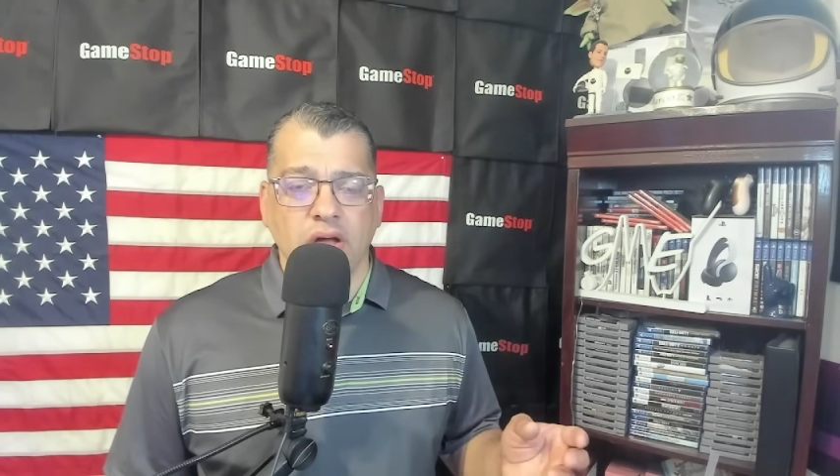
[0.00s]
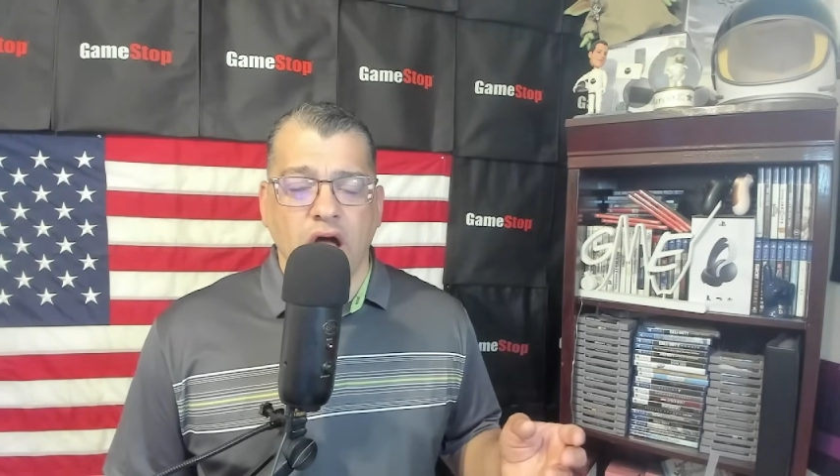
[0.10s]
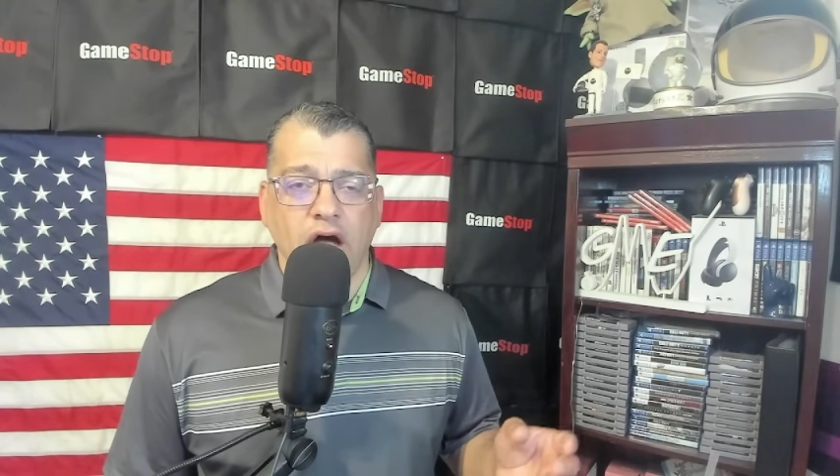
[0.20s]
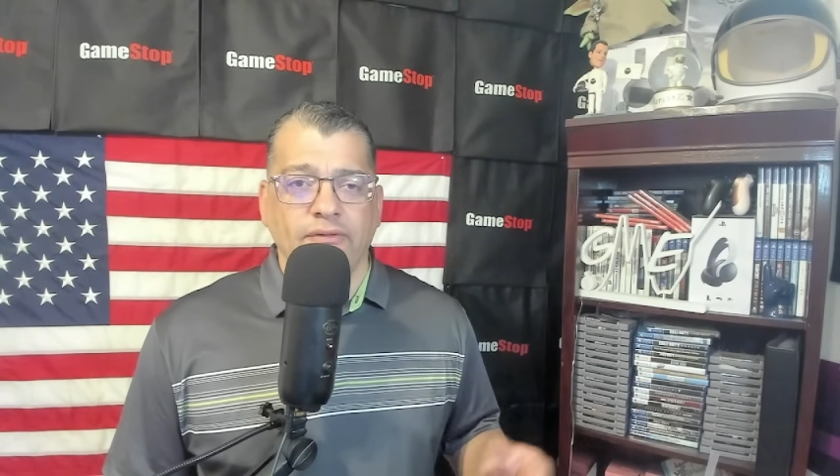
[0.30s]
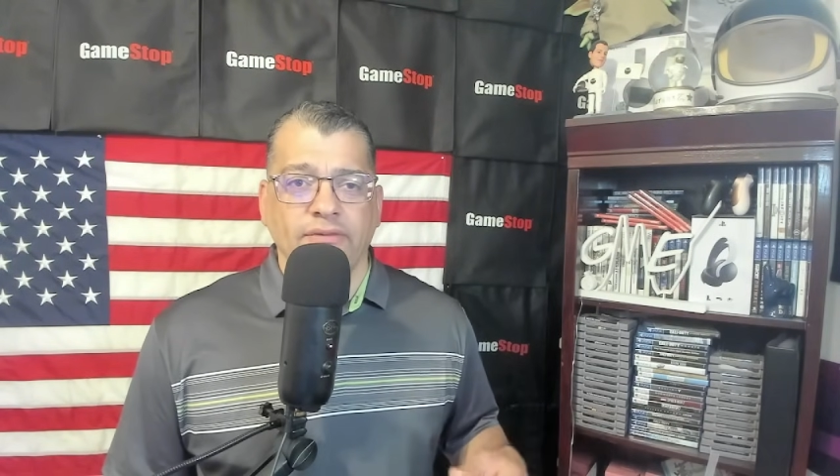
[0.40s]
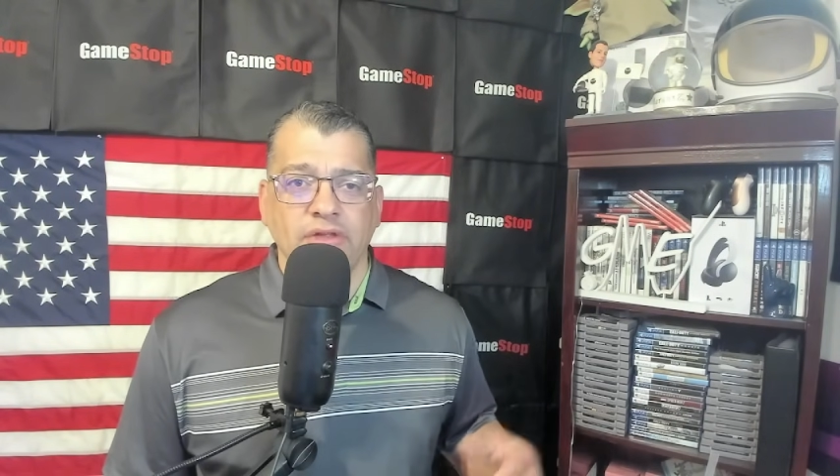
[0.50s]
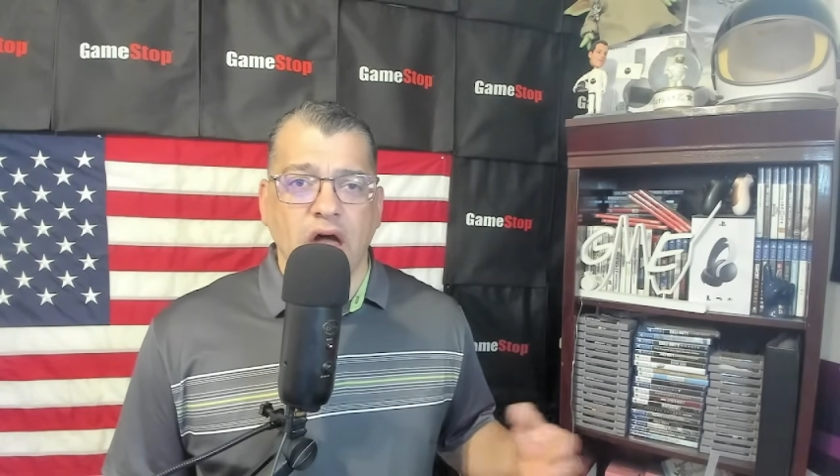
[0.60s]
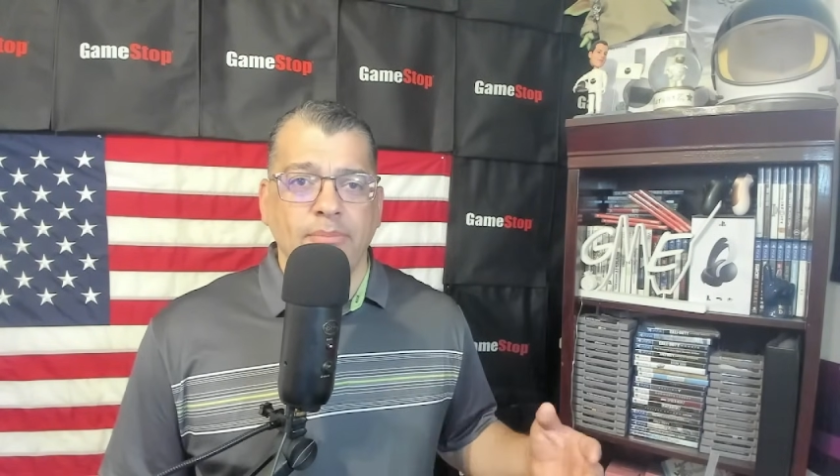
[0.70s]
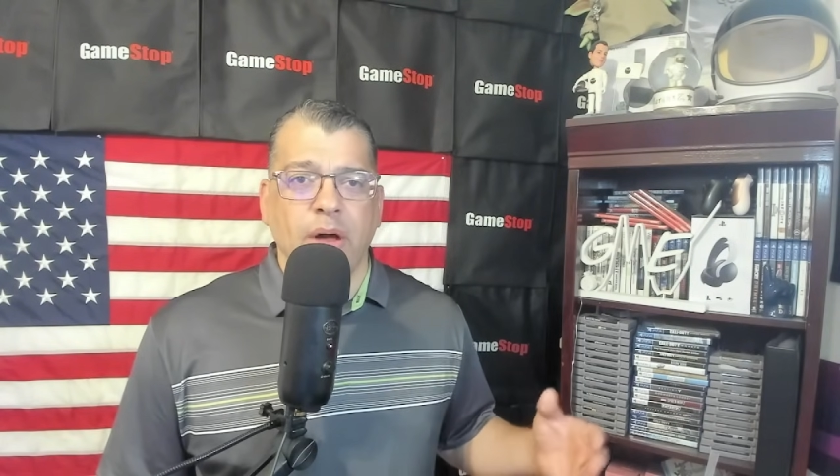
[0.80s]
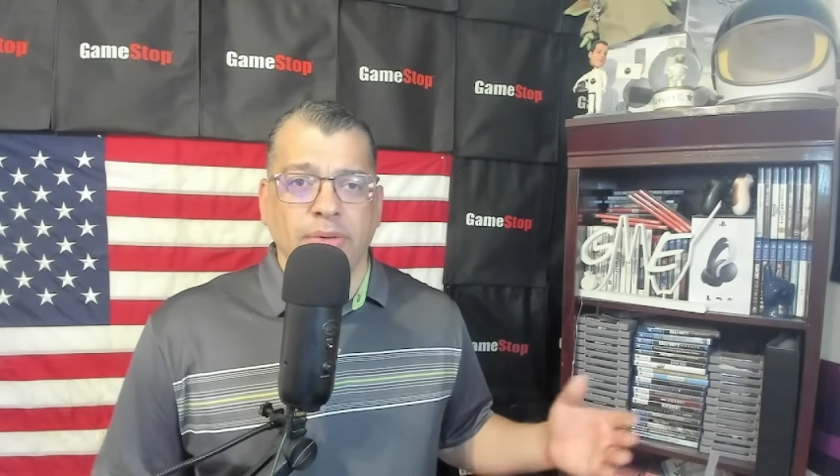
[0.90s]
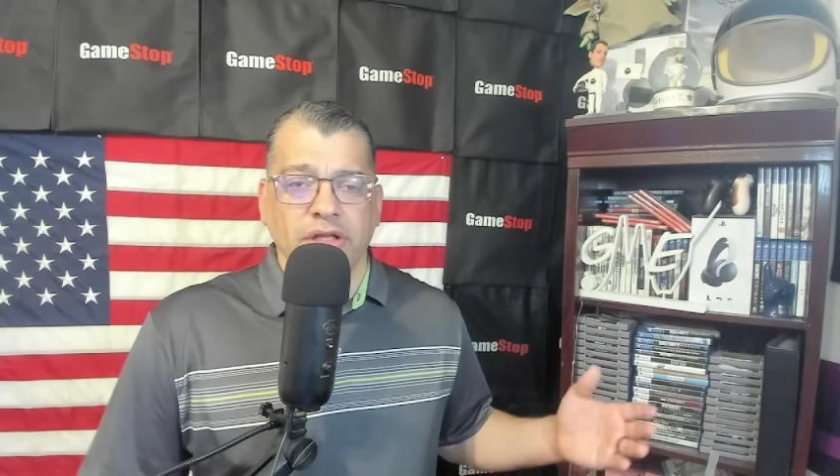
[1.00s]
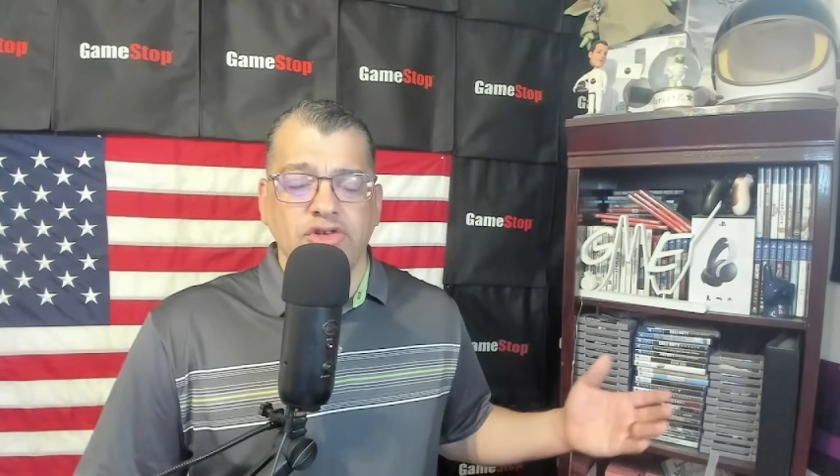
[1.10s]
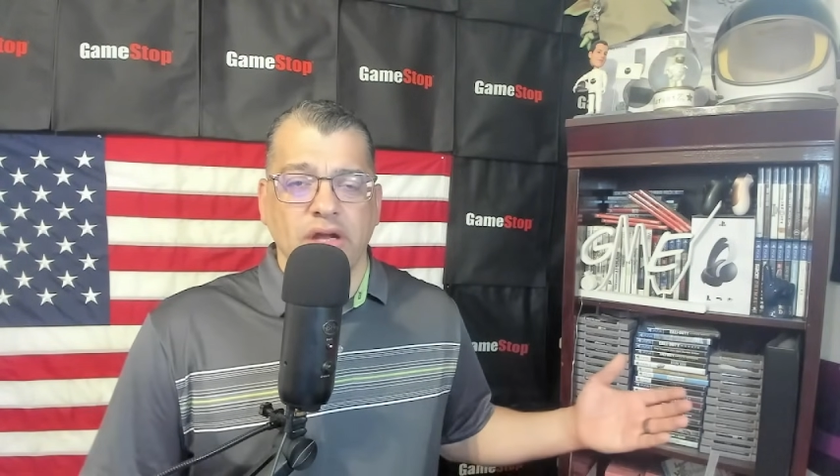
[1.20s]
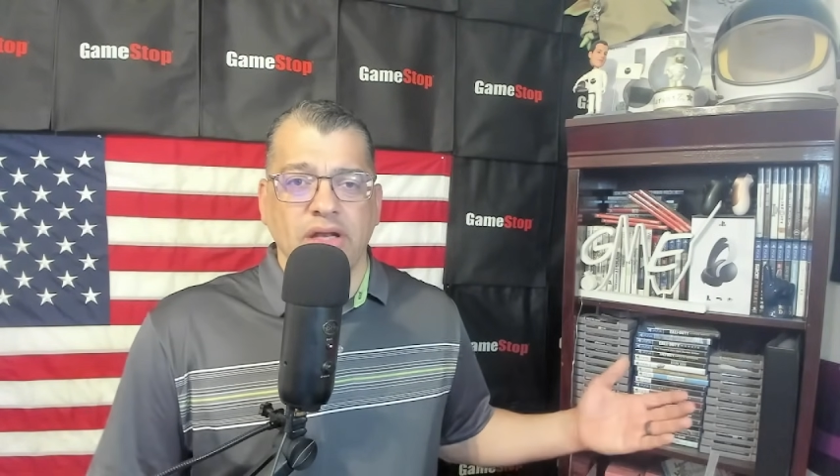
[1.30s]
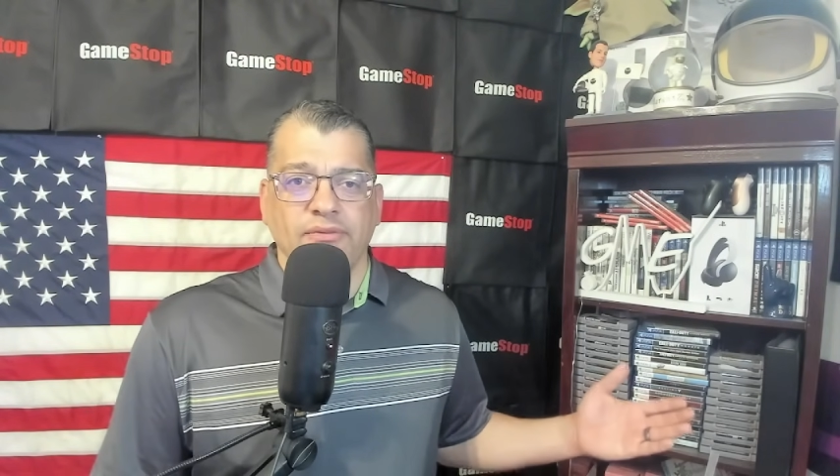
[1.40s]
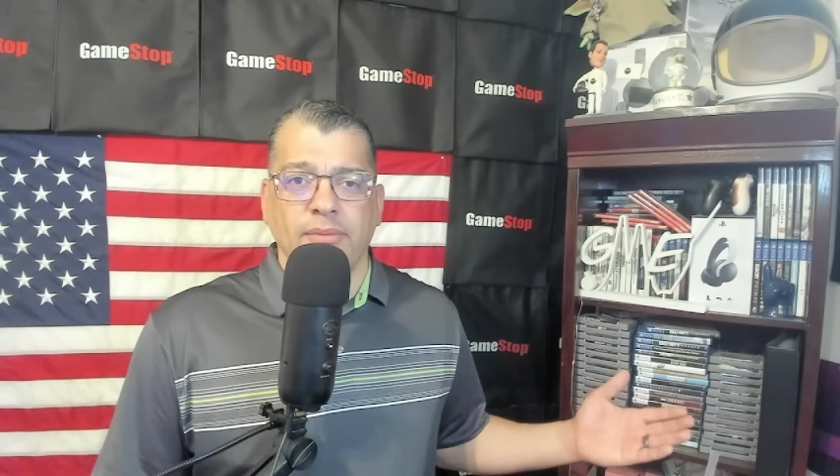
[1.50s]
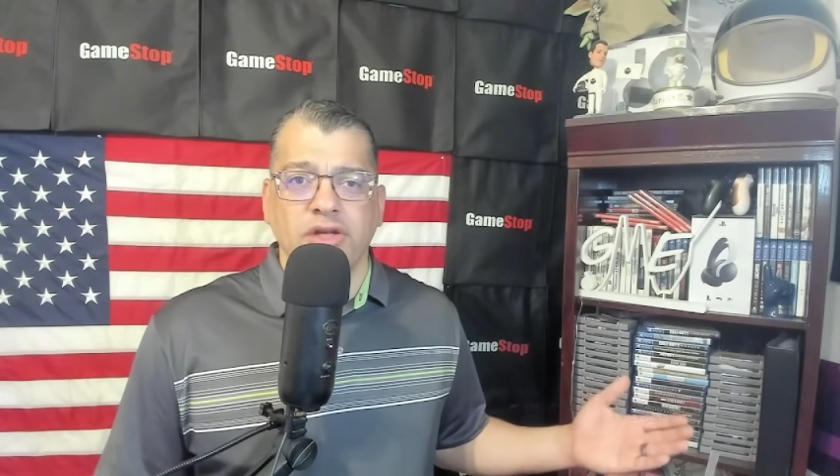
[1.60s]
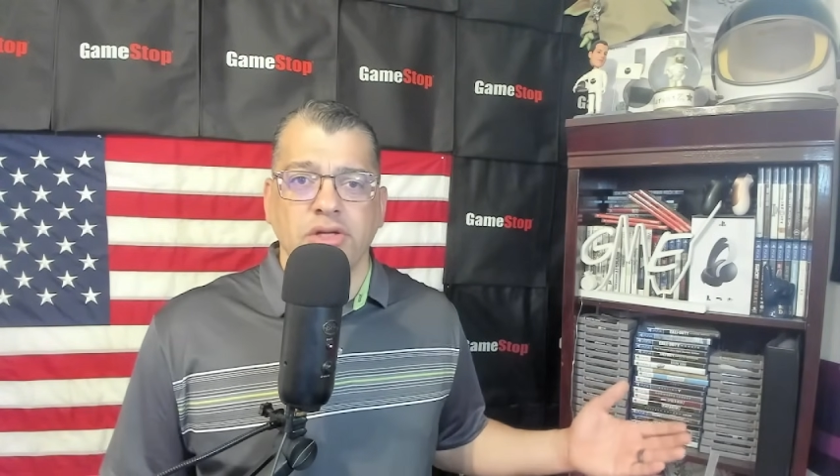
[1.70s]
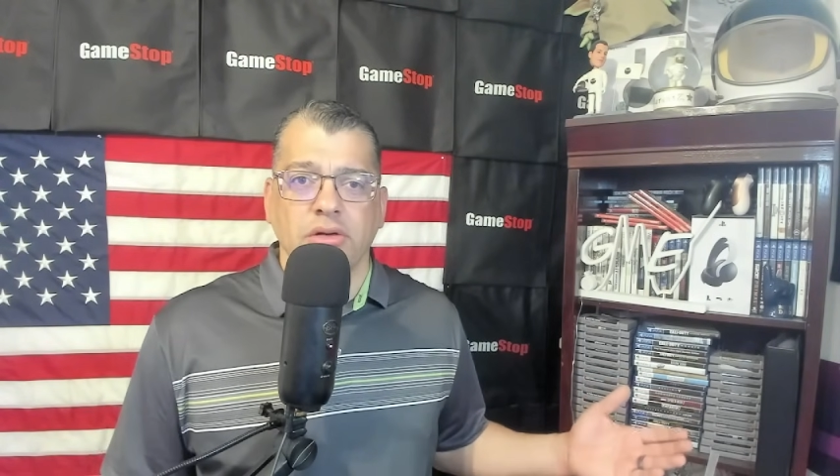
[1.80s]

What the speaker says: off of non-publicly traded information.